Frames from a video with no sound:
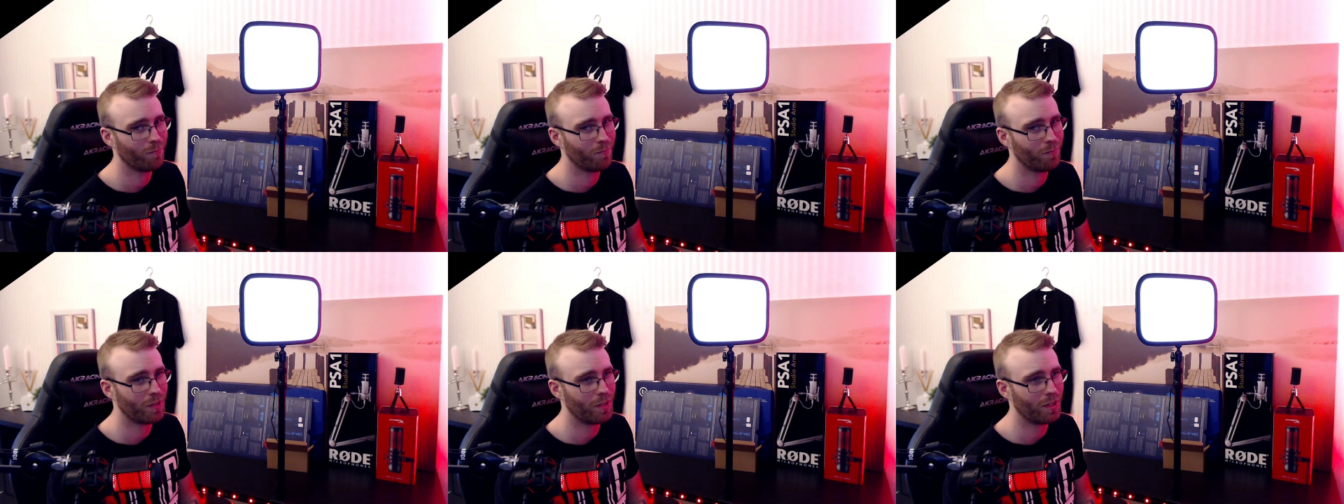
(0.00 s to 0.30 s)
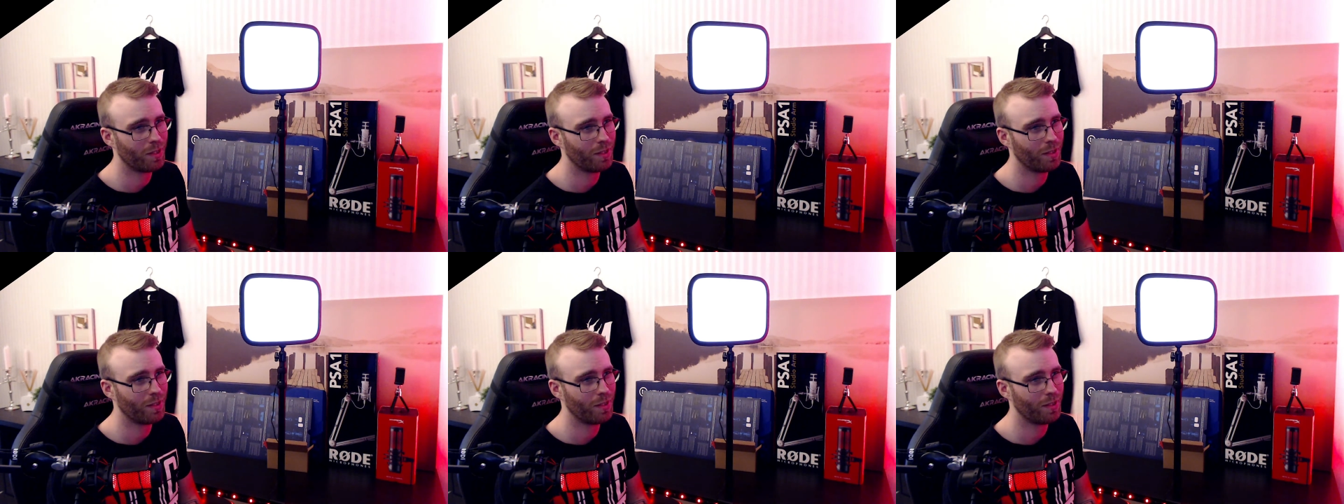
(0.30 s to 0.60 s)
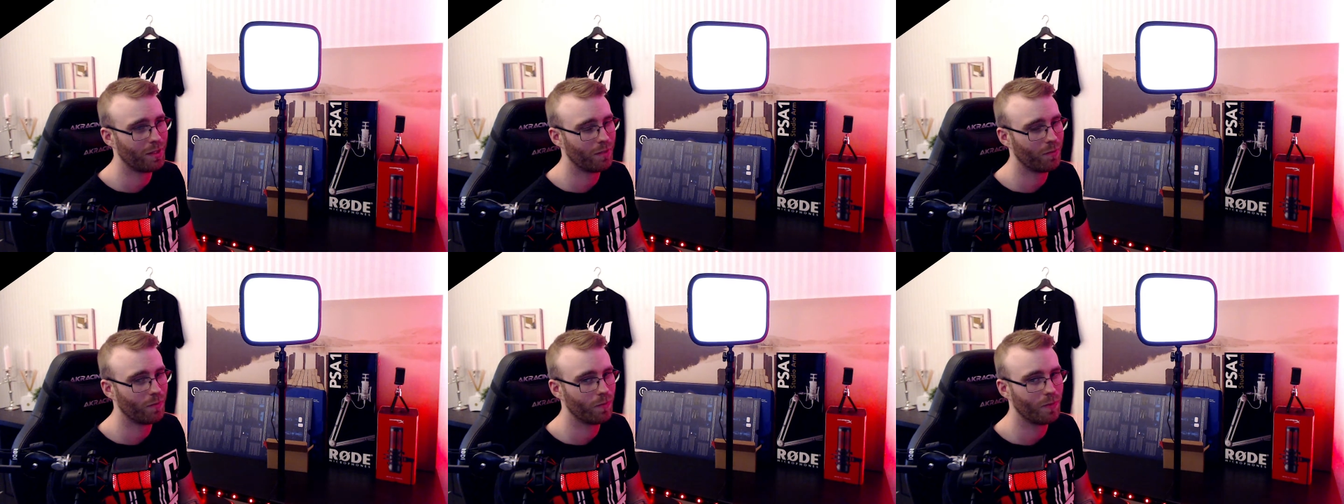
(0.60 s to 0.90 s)

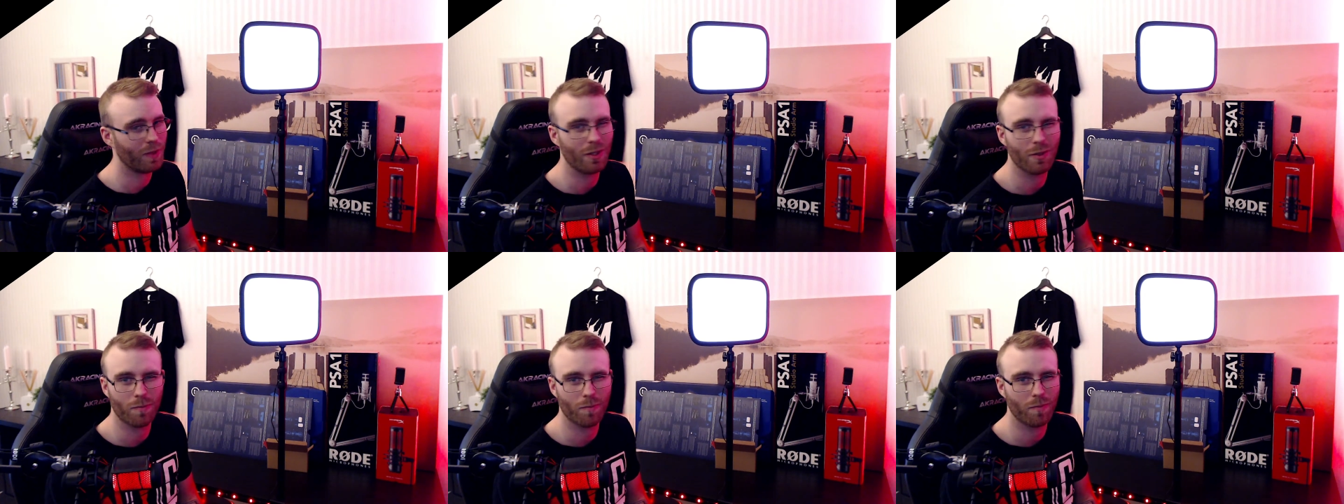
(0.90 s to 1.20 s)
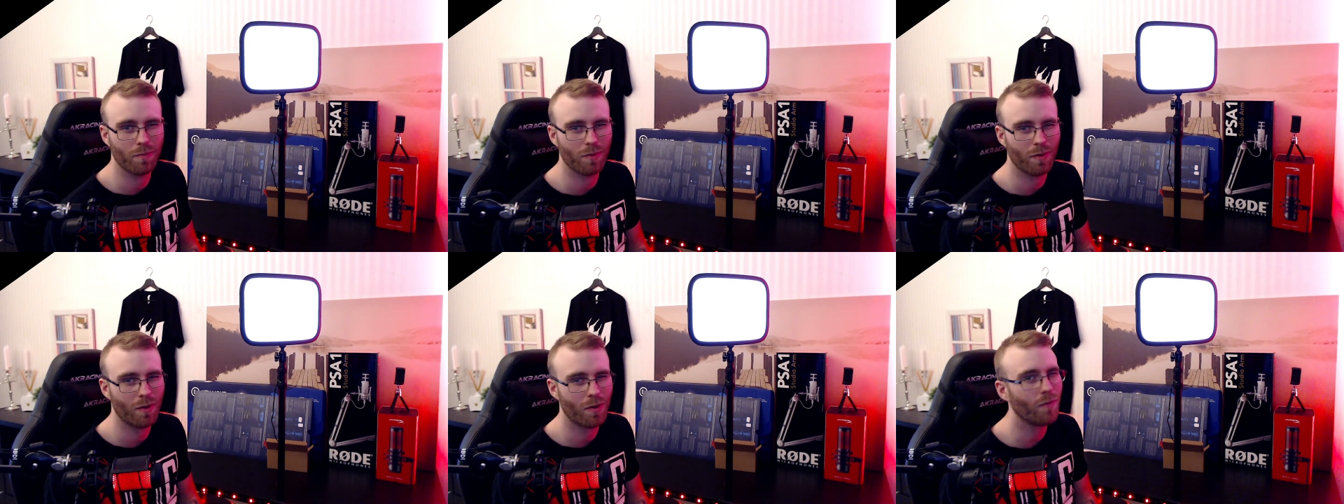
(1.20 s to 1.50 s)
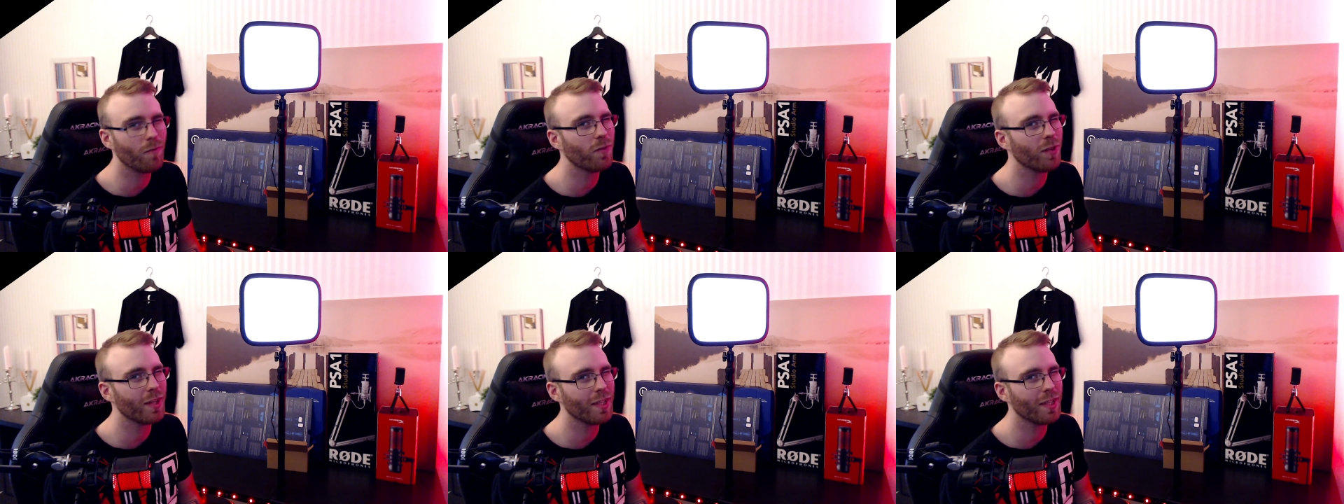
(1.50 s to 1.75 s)
But we hopefully